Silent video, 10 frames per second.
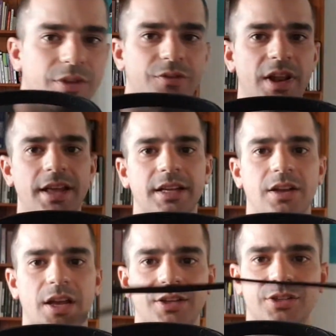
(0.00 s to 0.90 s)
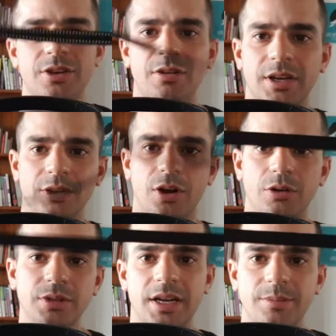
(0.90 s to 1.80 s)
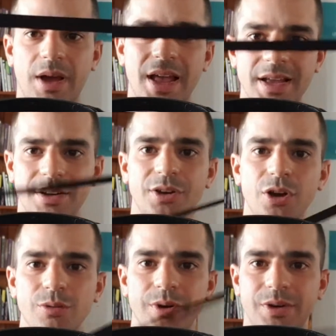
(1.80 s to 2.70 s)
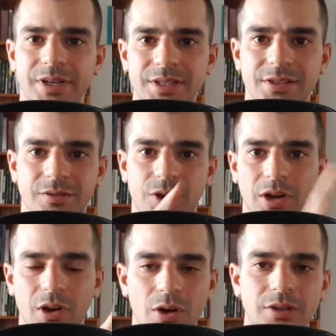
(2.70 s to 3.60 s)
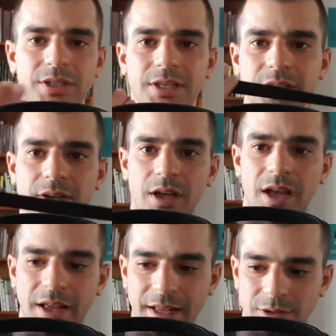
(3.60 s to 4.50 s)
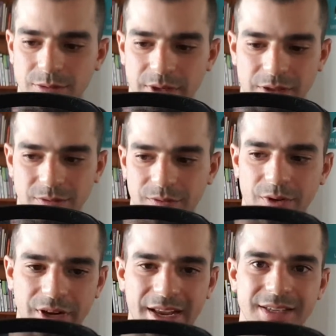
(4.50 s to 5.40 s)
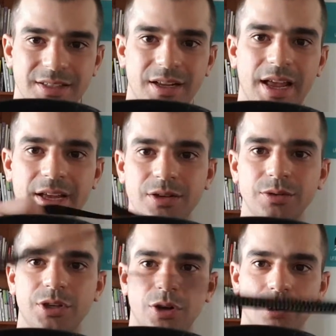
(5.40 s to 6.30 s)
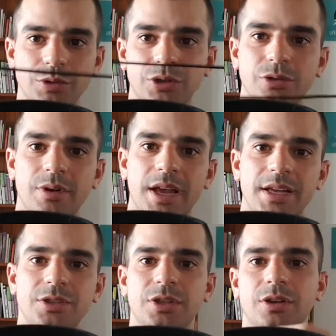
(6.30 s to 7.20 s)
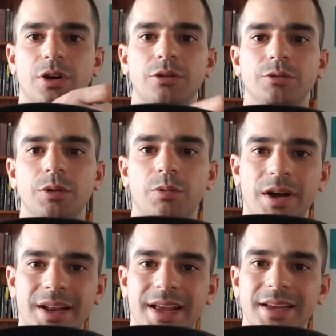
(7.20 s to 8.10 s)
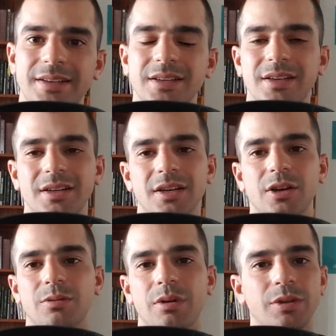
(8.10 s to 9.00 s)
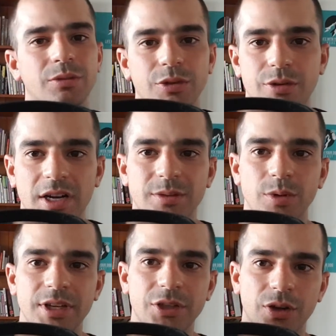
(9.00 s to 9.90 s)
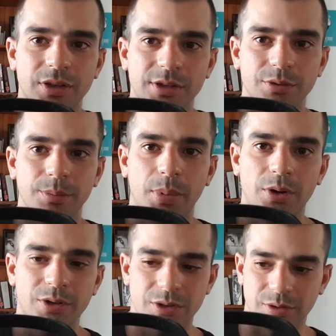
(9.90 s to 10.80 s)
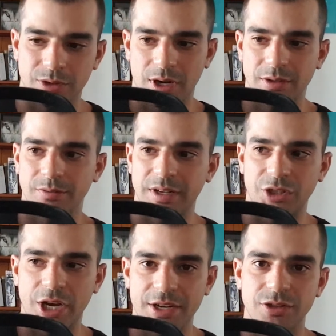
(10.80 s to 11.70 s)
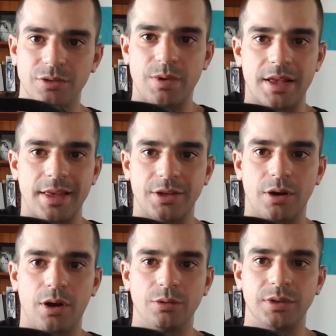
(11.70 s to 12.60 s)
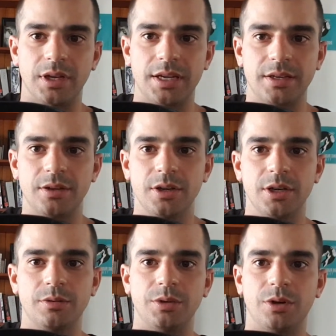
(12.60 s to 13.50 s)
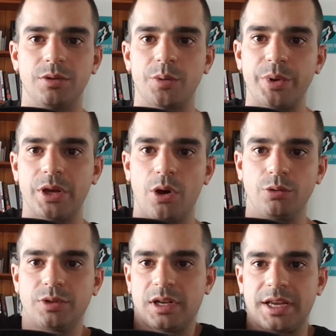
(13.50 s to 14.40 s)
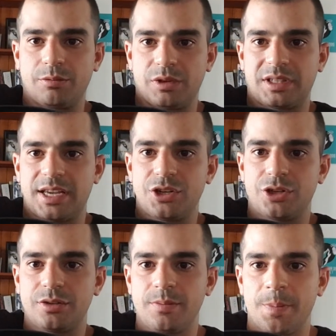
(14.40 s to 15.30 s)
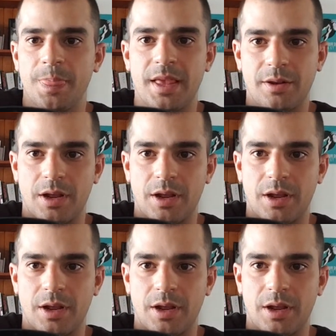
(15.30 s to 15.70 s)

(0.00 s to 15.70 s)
flat lead like so. I can hold that in my hand. I know where it is. I've got it locked in. It's very easy to handle. You can hold with two hands. You can hold with one hand. Where with the retractable lead, you got this little box, so it changes the way that you hold the lead. We don't want to be holding the lead with tension. And